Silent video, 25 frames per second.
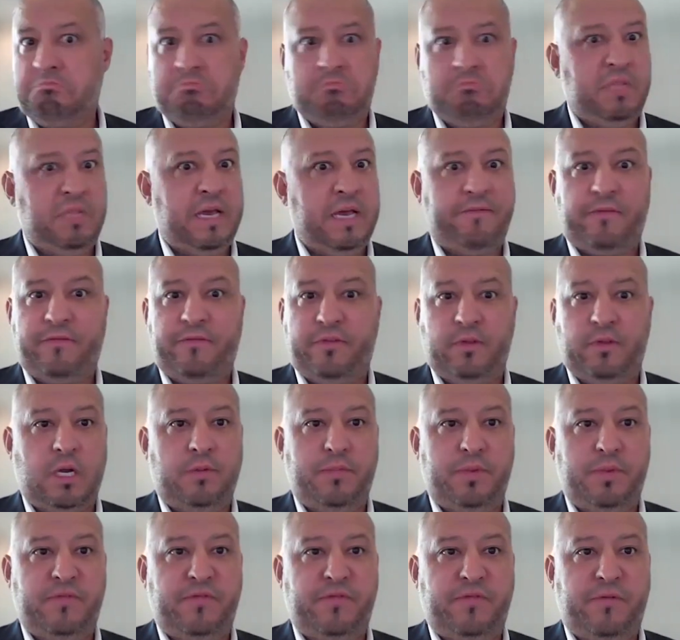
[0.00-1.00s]
never
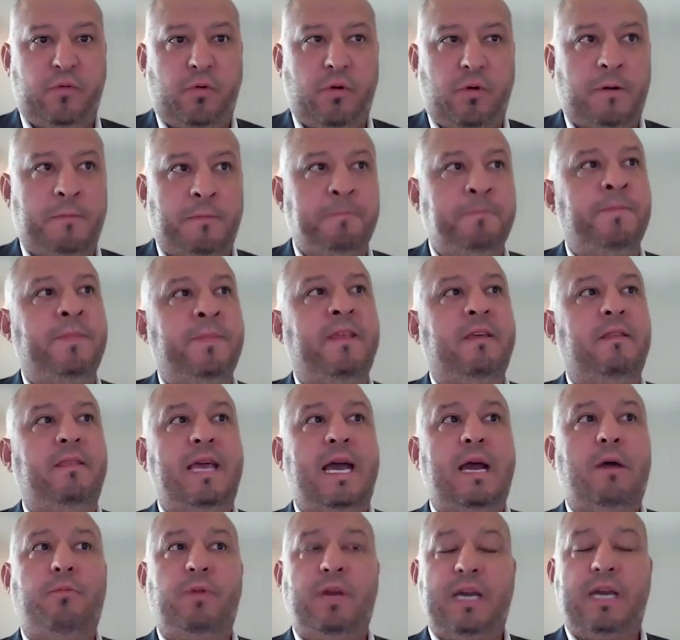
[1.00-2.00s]
flooded before.
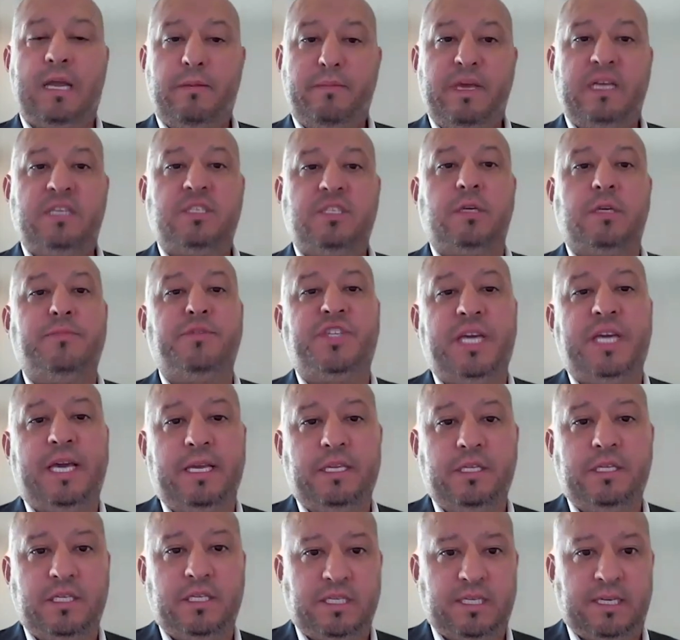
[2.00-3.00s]
Now we got to make some
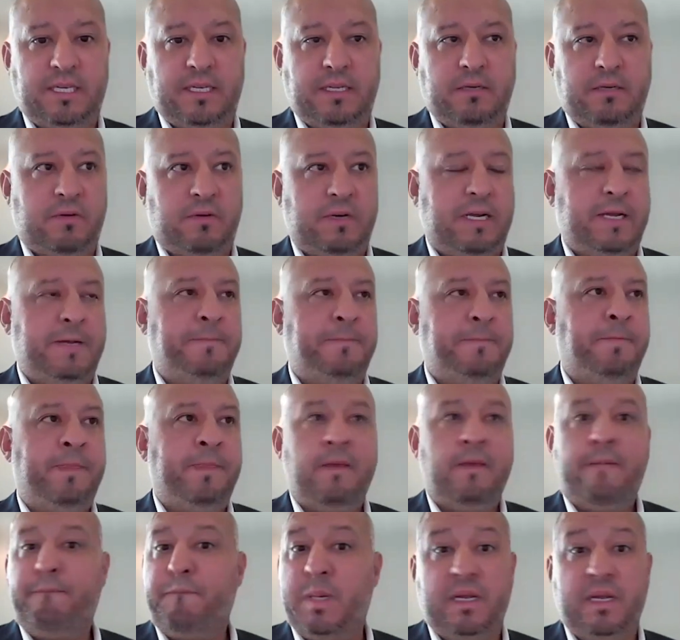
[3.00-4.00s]
changes in it, right?
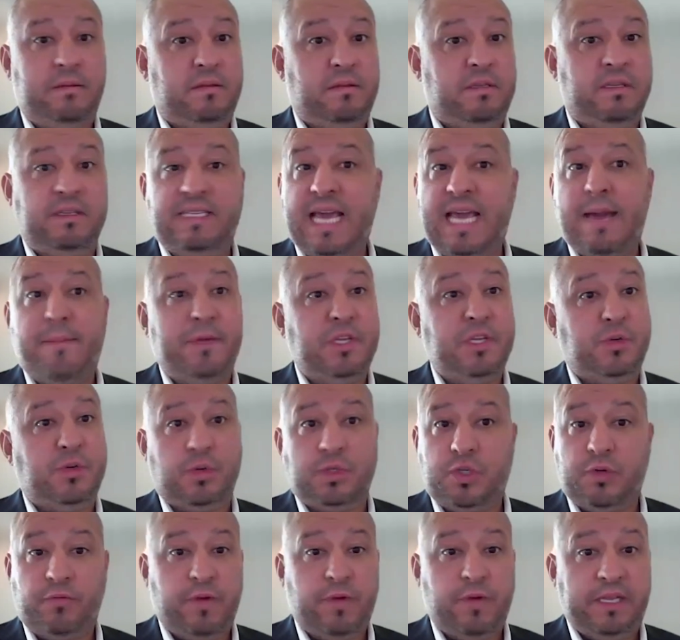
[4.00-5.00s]
But the damage
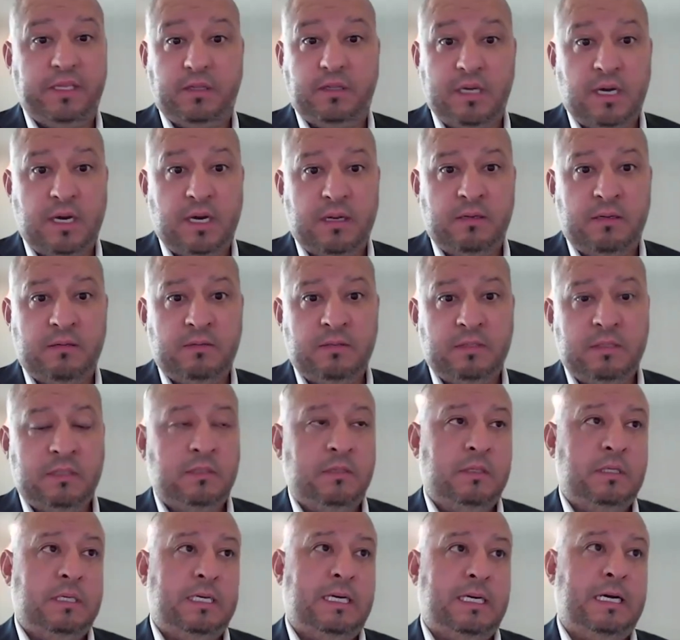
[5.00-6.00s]
was already done.
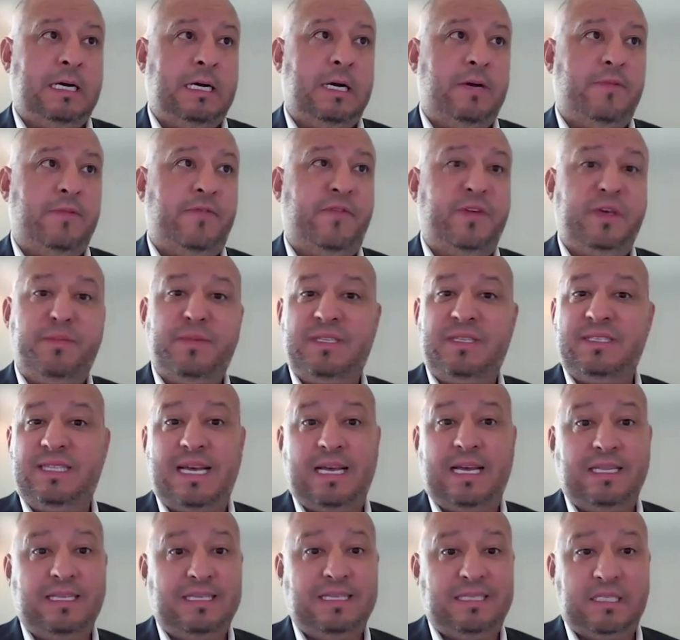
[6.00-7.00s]
Uh, FEMA is
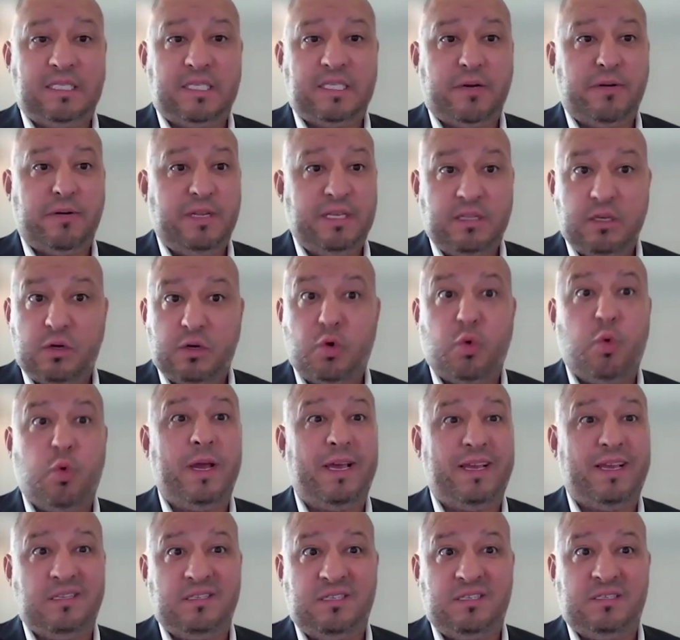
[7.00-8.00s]
not necessarily the
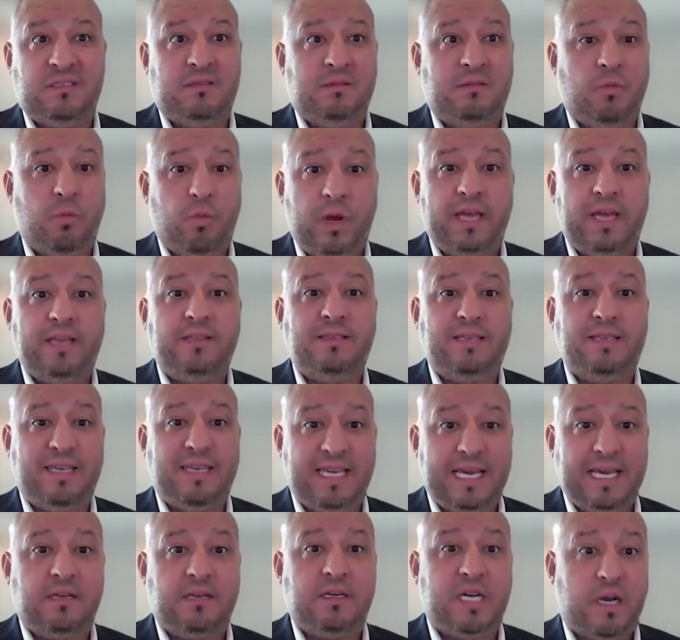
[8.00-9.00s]
quickest way to
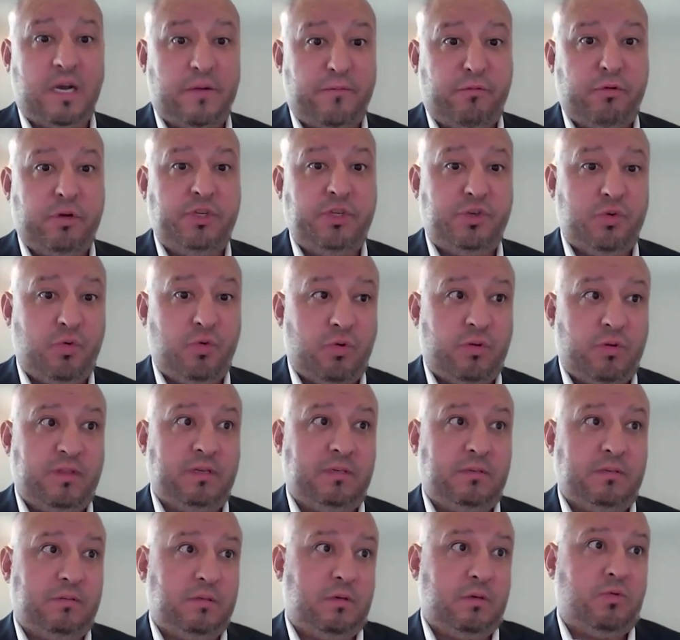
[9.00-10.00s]
get coverage or
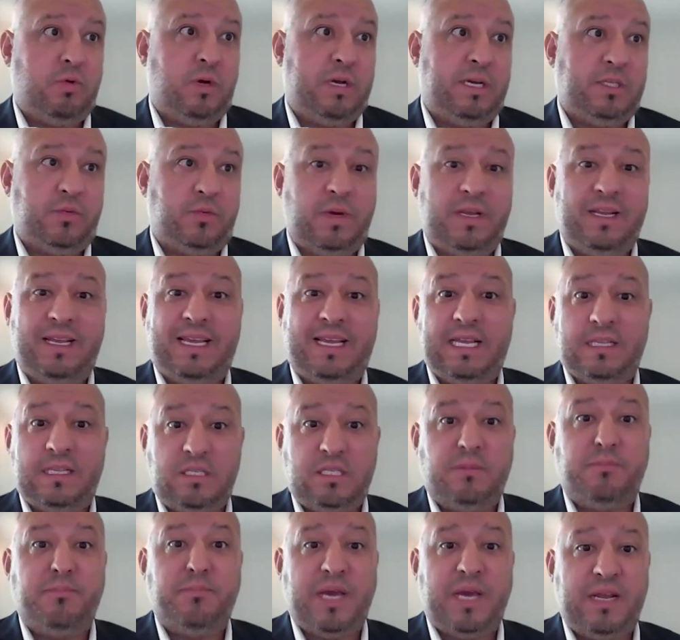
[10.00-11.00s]
the, the quickest way to mm-hmm. get
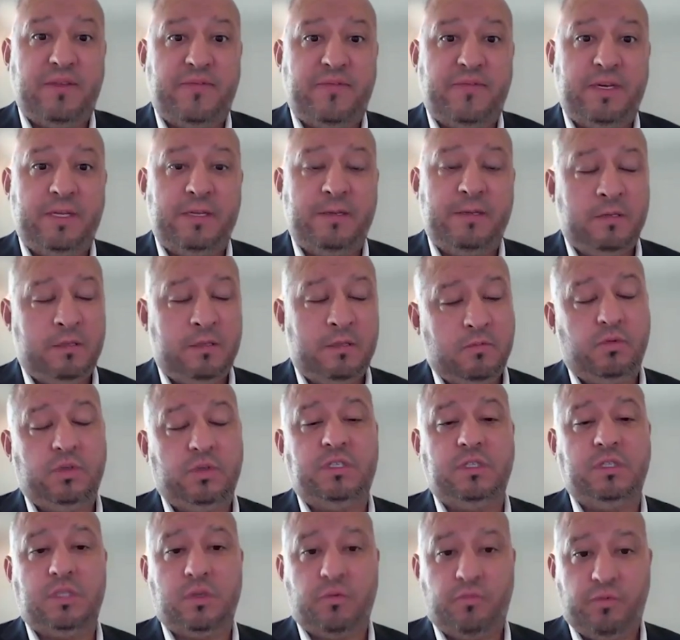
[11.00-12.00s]
some benefit,
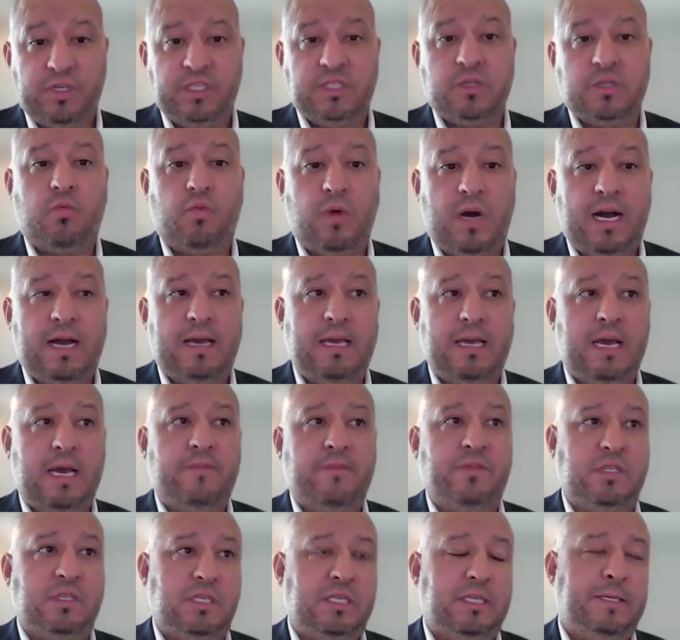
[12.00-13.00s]
which is the reason why,
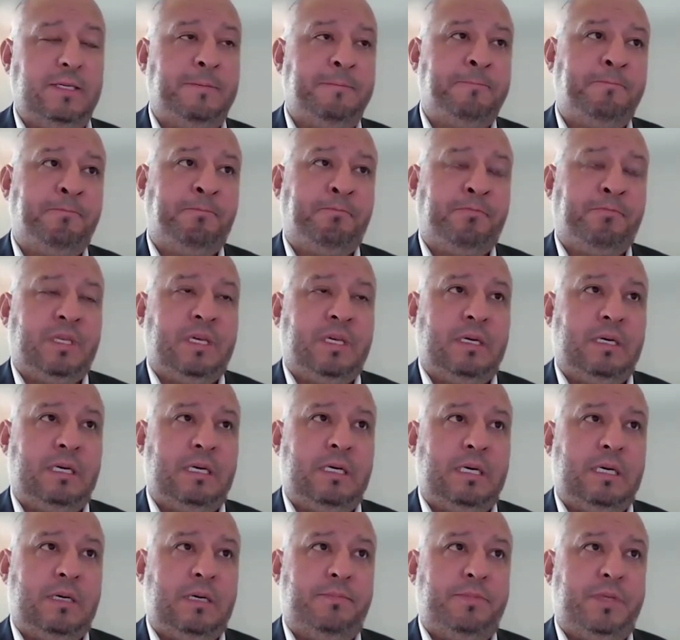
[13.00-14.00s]
obviously,
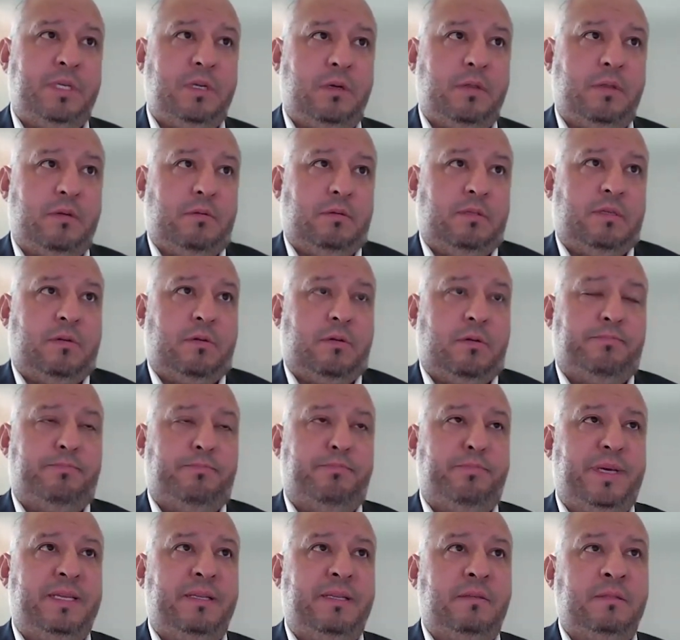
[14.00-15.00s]
uh, you know, there have
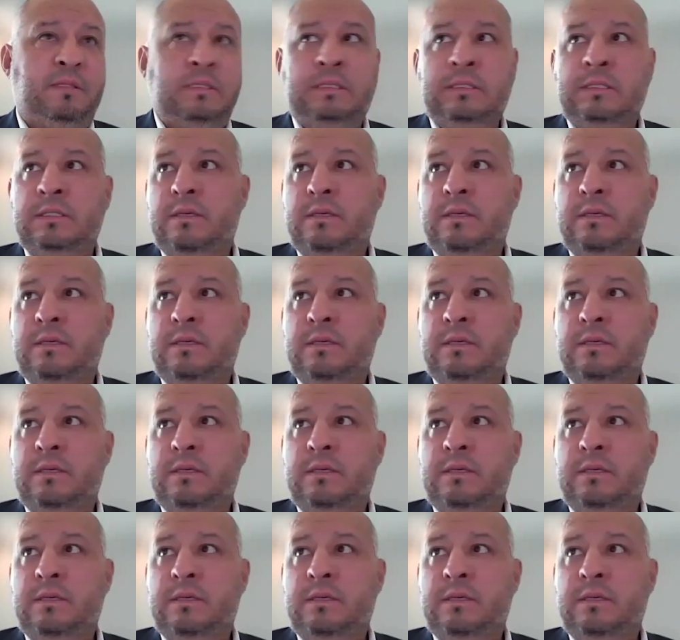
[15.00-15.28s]
been